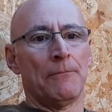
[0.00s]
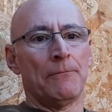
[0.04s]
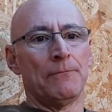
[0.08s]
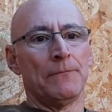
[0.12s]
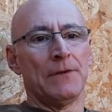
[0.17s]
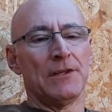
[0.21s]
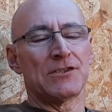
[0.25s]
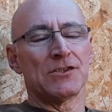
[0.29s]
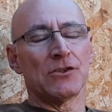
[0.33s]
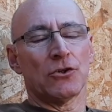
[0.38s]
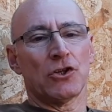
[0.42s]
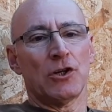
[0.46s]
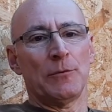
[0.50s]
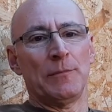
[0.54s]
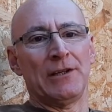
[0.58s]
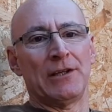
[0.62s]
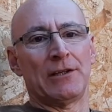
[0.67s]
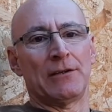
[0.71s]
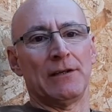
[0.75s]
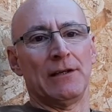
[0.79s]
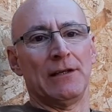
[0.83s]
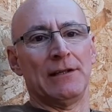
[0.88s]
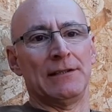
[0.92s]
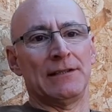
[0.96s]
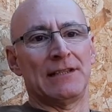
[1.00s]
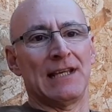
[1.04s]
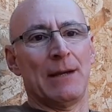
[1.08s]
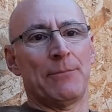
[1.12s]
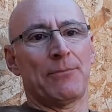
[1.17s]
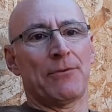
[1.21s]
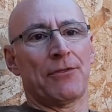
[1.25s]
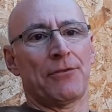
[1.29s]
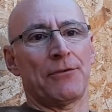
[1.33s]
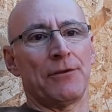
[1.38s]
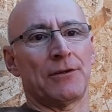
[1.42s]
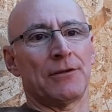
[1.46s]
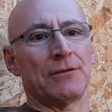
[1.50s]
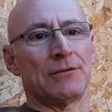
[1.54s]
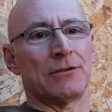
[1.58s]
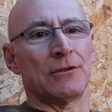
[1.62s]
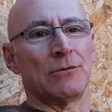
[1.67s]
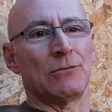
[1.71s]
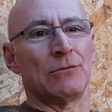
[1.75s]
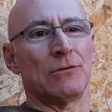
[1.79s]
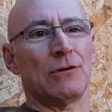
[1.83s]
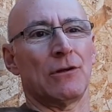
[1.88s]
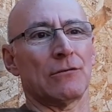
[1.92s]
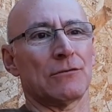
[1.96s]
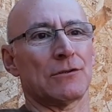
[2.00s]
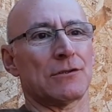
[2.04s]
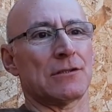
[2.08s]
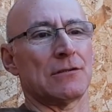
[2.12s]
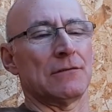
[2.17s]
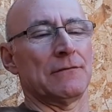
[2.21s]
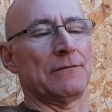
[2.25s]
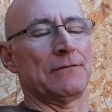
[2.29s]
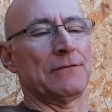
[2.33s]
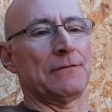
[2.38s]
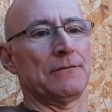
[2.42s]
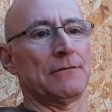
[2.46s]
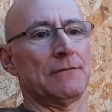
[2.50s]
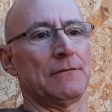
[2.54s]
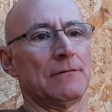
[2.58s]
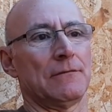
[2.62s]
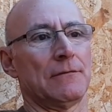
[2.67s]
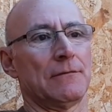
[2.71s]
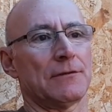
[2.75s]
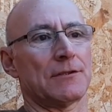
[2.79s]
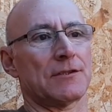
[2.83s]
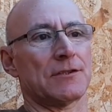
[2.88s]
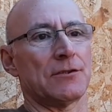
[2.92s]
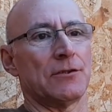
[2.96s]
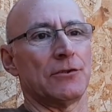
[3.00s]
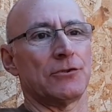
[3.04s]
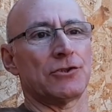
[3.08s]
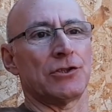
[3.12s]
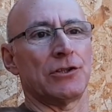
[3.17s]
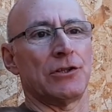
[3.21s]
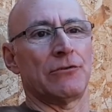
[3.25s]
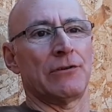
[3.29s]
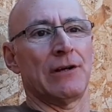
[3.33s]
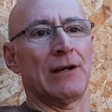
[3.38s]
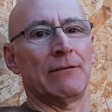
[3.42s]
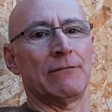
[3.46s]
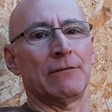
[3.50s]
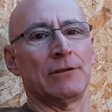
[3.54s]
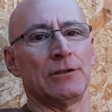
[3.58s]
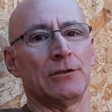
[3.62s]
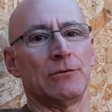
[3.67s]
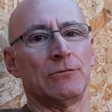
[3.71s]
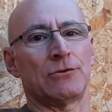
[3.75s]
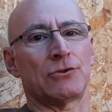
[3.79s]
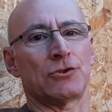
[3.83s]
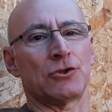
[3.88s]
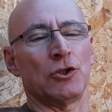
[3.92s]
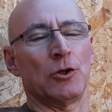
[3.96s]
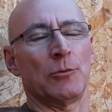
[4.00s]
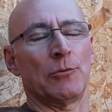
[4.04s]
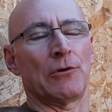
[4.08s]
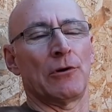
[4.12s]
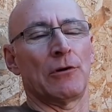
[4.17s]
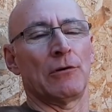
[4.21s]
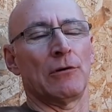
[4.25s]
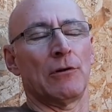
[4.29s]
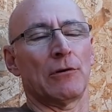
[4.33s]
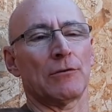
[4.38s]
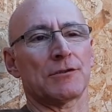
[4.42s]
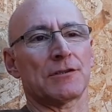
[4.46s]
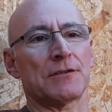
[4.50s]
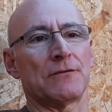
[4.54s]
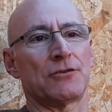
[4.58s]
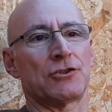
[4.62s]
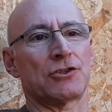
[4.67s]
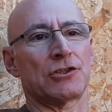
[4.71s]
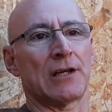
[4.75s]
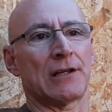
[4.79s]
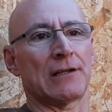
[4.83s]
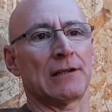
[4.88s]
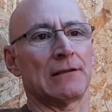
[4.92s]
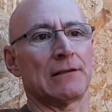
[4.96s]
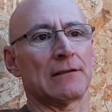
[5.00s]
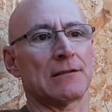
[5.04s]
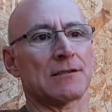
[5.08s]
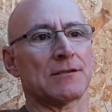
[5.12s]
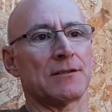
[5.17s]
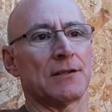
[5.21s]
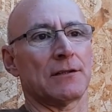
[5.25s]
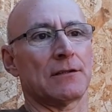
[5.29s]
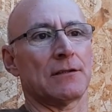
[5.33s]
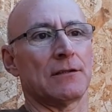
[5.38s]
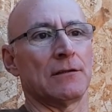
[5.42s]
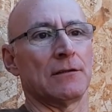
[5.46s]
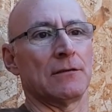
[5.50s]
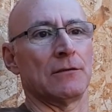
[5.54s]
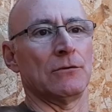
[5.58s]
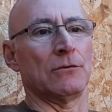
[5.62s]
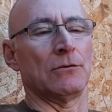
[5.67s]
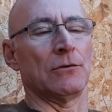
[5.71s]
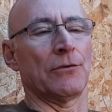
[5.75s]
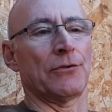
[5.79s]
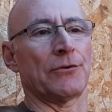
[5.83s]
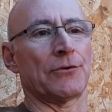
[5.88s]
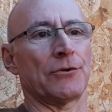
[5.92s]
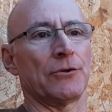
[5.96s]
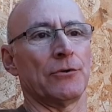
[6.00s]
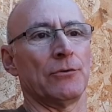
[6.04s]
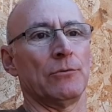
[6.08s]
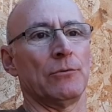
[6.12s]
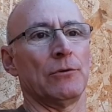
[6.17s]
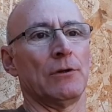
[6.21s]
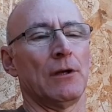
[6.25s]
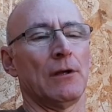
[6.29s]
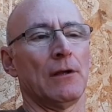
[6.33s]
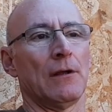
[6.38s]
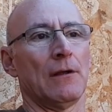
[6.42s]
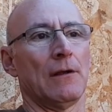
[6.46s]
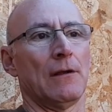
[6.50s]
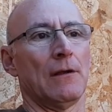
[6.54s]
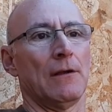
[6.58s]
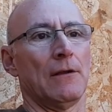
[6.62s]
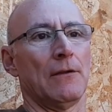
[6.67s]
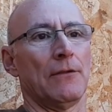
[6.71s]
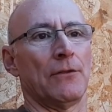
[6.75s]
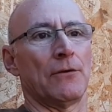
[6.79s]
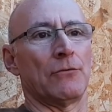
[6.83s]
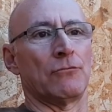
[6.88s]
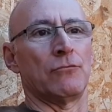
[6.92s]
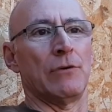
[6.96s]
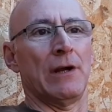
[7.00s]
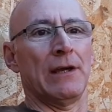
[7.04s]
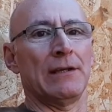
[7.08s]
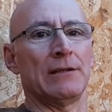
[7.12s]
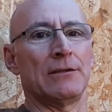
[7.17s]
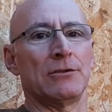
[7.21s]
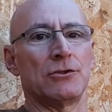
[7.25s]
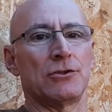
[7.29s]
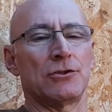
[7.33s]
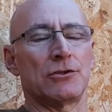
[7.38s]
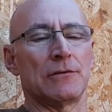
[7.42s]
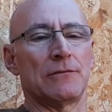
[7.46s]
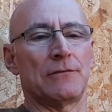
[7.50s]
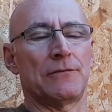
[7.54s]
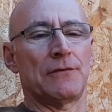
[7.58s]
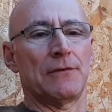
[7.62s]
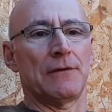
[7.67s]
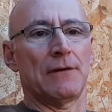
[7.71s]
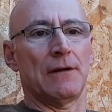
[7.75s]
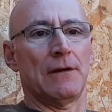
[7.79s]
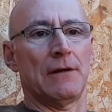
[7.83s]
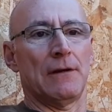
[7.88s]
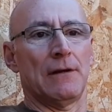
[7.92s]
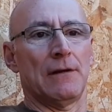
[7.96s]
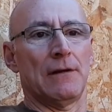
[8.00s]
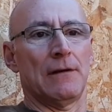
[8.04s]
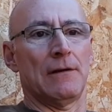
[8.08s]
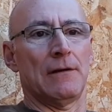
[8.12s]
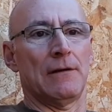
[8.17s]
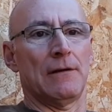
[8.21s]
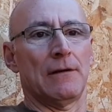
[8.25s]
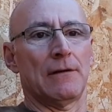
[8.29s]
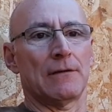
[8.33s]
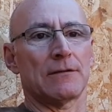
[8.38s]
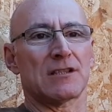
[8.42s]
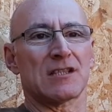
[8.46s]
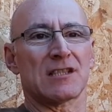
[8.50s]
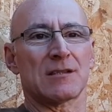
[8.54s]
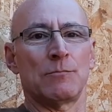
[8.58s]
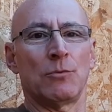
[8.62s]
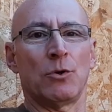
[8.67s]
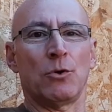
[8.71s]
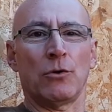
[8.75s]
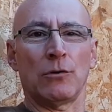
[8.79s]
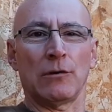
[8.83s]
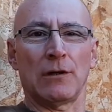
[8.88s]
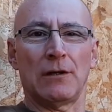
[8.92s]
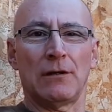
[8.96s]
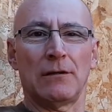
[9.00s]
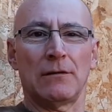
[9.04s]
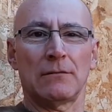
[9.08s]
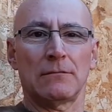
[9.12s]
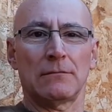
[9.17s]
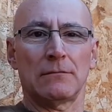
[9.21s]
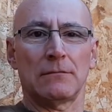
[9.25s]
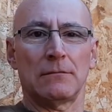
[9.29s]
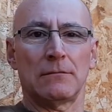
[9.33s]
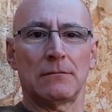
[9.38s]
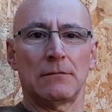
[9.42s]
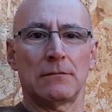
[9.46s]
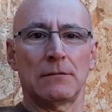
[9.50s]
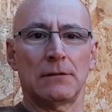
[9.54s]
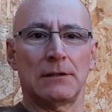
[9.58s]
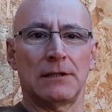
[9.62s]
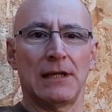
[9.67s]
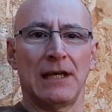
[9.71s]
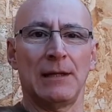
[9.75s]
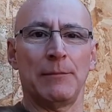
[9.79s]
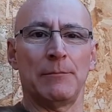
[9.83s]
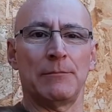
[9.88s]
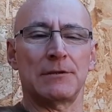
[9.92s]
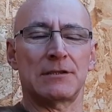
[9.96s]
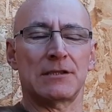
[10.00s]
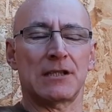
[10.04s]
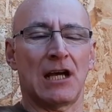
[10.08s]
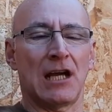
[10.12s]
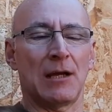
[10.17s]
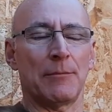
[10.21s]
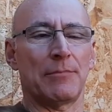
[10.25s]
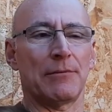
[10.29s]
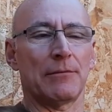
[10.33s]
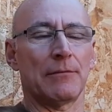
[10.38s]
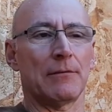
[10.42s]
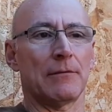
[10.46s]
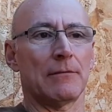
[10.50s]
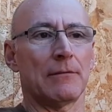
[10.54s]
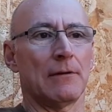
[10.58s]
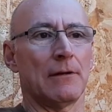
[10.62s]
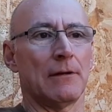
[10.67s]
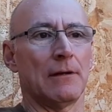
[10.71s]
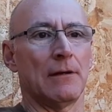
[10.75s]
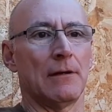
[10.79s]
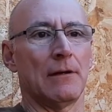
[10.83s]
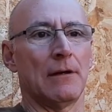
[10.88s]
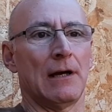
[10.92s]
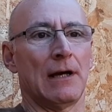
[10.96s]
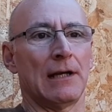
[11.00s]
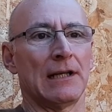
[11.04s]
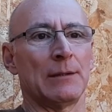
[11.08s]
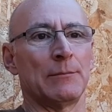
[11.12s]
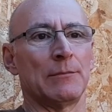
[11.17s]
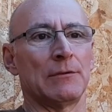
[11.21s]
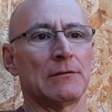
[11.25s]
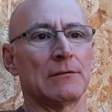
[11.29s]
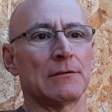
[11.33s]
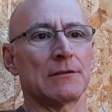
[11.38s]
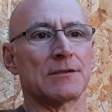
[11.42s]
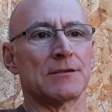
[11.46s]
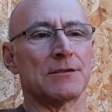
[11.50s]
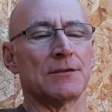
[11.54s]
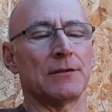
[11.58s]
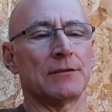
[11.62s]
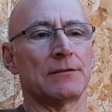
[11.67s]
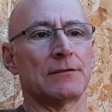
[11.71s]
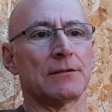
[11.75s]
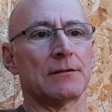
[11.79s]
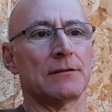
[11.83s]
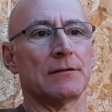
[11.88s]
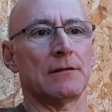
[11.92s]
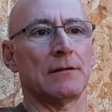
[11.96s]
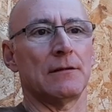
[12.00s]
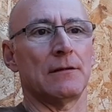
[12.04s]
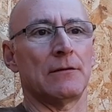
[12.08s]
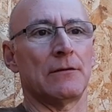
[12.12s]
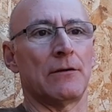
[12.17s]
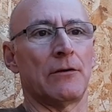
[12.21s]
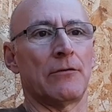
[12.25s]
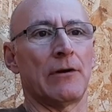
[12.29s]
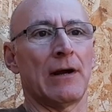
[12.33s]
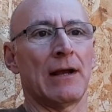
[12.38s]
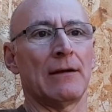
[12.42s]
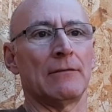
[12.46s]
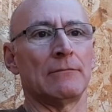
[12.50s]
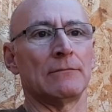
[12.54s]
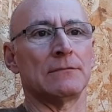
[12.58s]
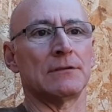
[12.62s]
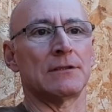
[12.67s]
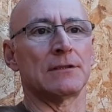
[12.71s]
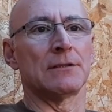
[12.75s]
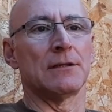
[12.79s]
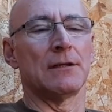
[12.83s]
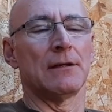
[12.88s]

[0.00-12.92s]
It's not going to be in depth. You can do lots of searching around YouTube. There are lots of channels that can go through the range of smaller game type animals that are around,